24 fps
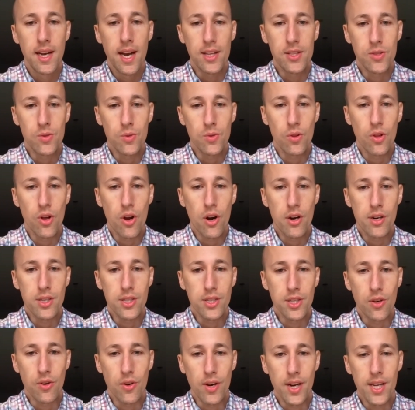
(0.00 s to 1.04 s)
to a large
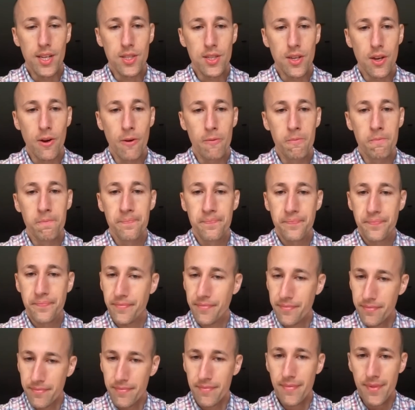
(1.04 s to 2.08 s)
degree. So
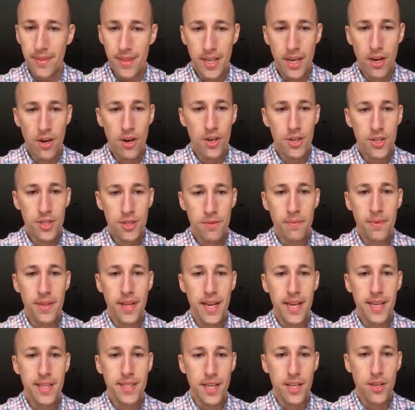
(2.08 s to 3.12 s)
there are some
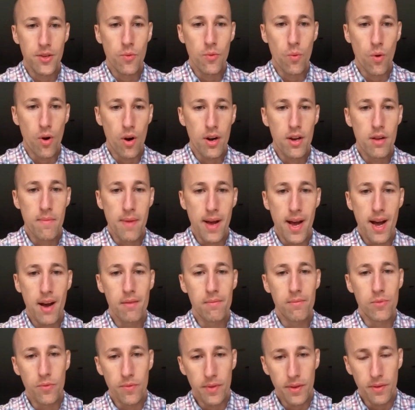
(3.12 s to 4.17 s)
things that you worry
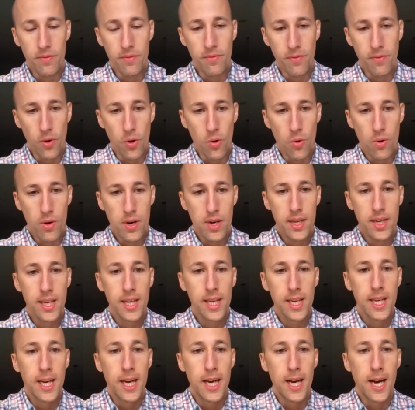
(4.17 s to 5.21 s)
about moving forward.
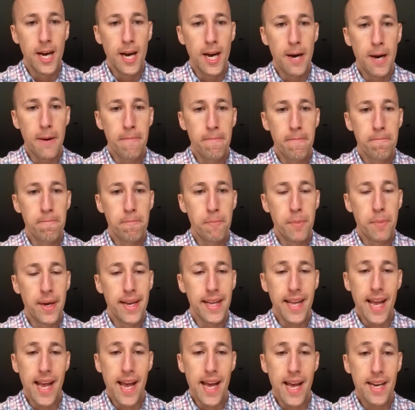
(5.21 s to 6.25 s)
But
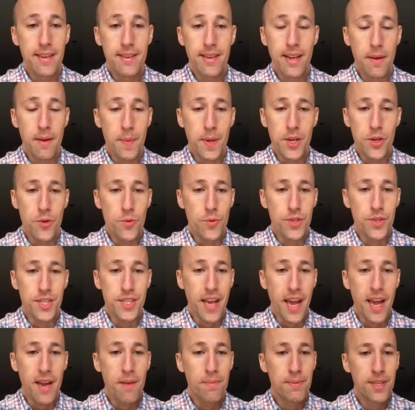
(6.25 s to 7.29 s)
again, I mean, you
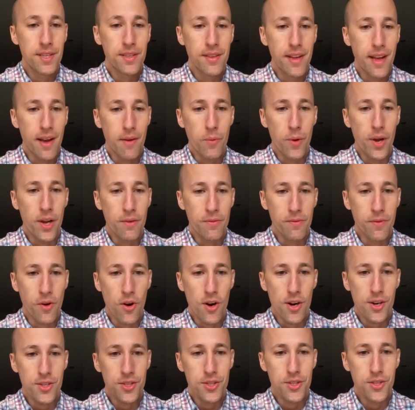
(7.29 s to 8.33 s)
escaped at Wake
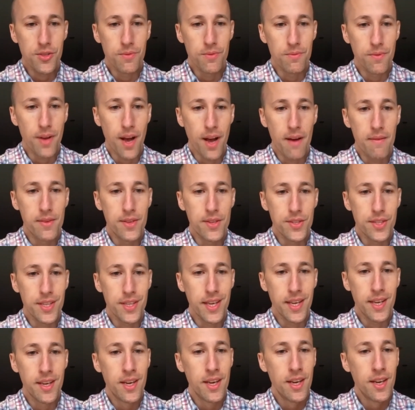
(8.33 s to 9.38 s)
Forest. You
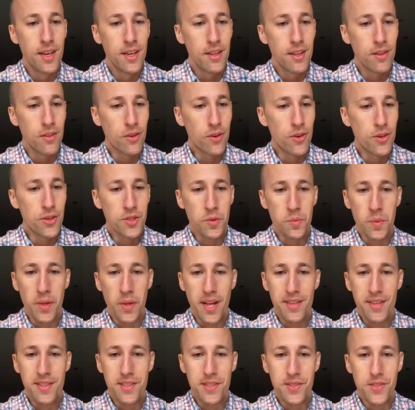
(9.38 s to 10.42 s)
obviously learned some
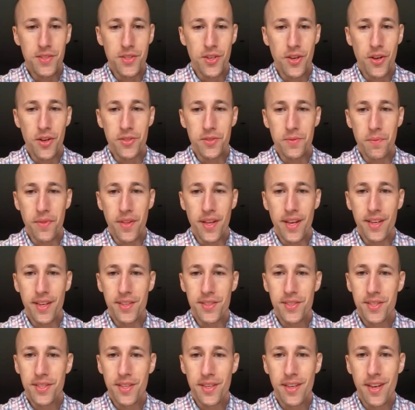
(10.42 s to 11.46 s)
lessons, saw some
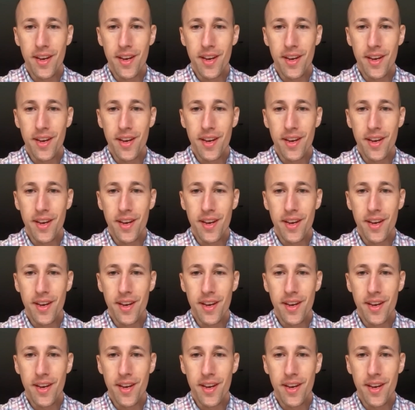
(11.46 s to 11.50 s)
things